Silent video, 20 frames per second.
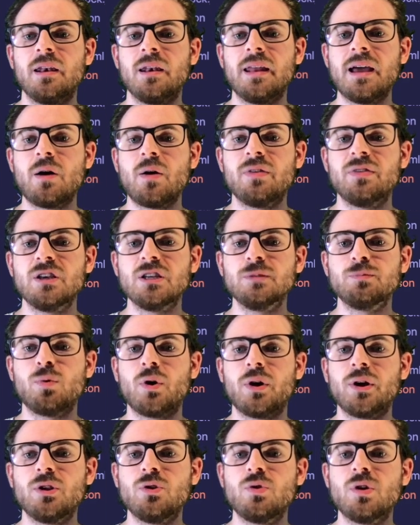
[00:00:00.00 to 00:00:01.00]
Now at this
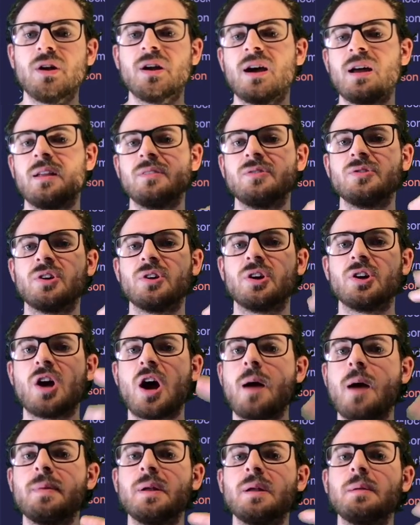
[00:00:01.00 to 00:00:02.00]
point, you can kind of start
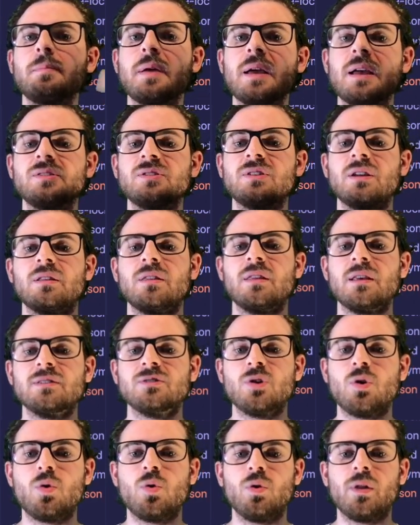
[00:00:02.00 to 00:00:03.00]
copying and pasting this
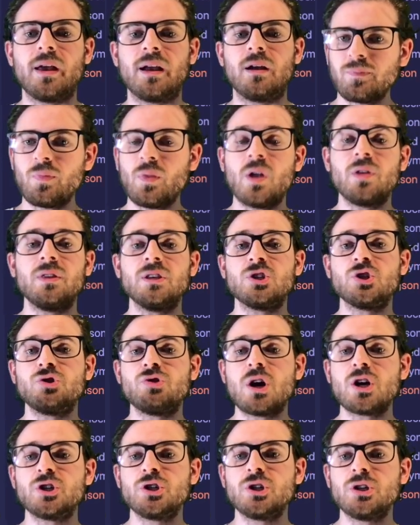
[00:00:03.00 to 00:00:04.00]
whole like the
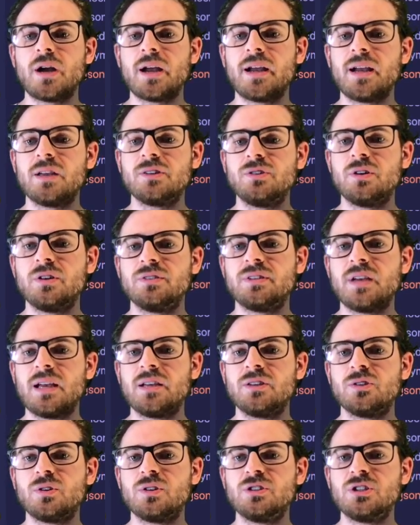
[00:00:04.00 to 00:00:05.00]
structure, I guess you could say.
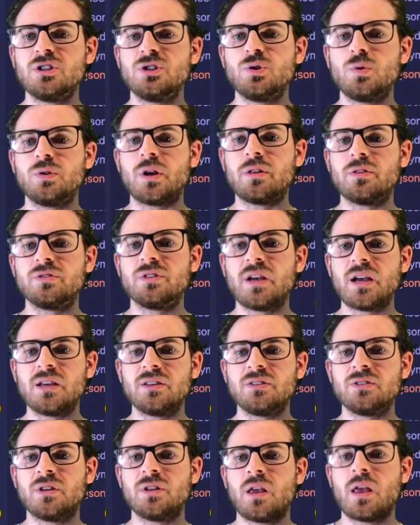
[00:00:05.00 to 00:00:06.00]
So let's just do another
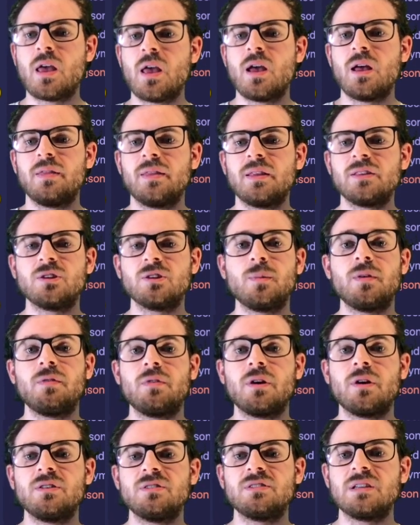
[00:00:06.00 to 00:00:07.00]
test. That's going to be
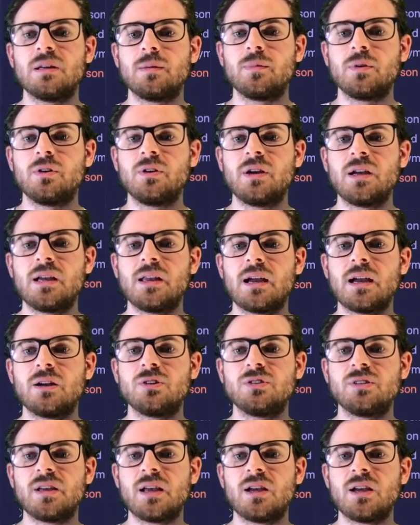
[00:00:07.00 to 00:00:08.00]
very similar, and I
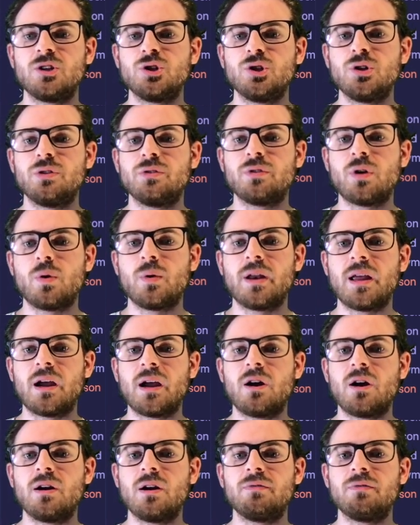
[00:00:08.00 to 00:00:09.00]
could say should throw an
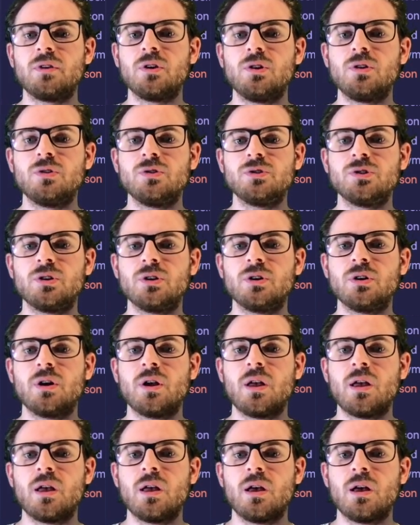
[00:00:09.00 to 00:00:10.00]
error if the user
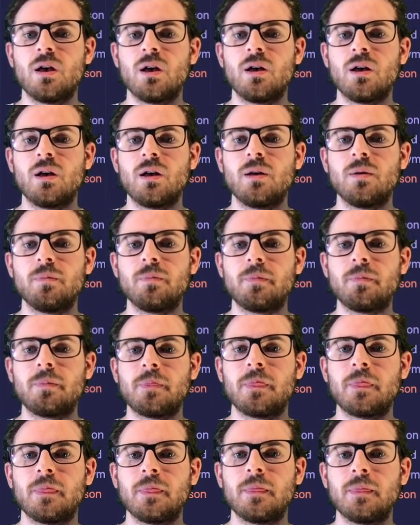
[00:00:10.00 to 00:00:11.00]

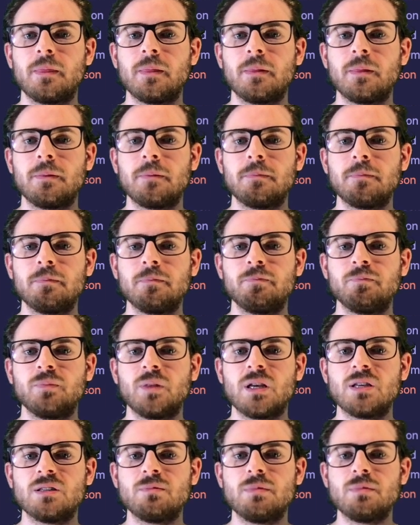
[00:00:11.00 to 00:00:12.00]

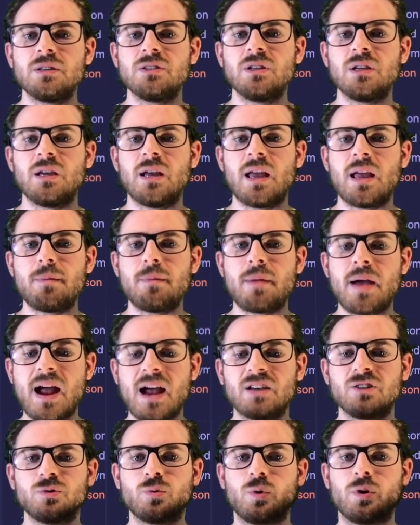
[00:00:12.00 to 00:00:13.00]
is missing a
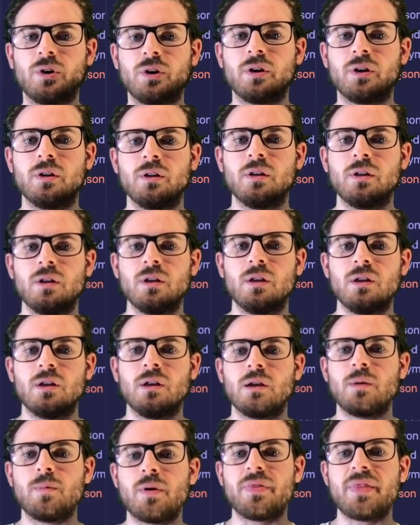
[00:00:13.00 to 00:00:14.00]
password. How
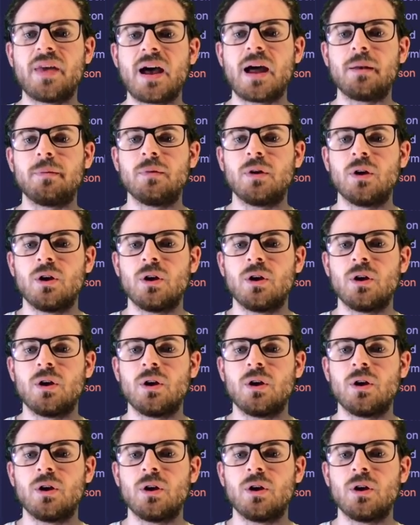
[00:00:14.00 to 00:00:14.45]
about that?